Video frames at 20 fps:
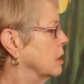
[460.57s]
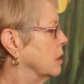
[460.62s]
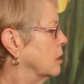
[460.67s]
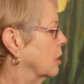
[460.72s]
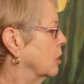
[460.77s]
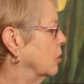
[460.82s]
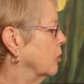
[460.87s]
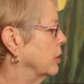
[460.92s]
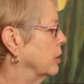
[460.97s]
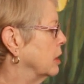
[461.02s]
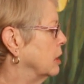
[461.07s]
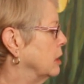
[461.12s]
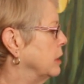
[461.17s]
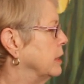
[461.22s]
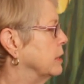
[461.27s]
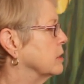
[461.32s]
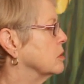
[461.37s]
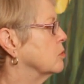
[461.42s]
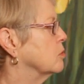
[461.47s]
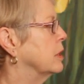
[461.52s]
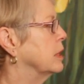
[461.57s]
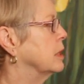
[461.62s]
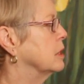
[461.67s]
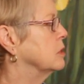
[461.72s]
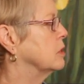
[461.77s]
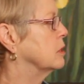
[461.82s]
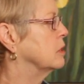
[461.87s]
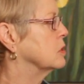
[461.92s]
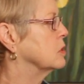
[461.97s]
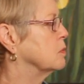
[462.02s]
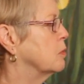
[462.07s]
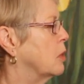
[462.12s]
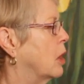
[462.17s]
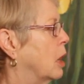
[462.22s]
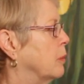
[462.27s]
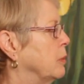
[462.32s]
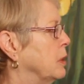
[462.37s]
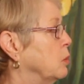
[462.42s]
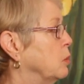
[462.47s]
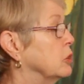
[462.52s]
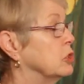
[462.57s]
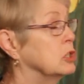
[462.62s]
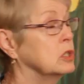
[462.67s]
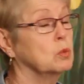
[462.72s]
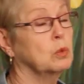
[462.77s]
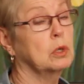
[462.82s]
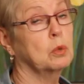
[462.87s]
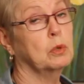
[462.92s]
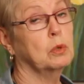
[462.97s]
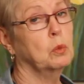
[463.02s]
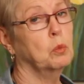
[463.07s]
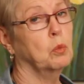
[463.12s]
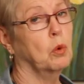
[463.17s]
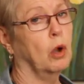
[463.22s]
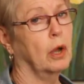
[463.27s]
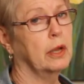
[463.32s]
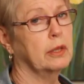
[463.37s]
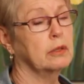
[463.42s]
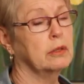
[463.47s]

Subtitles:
are going to lead us right into this poppy, which is what we want.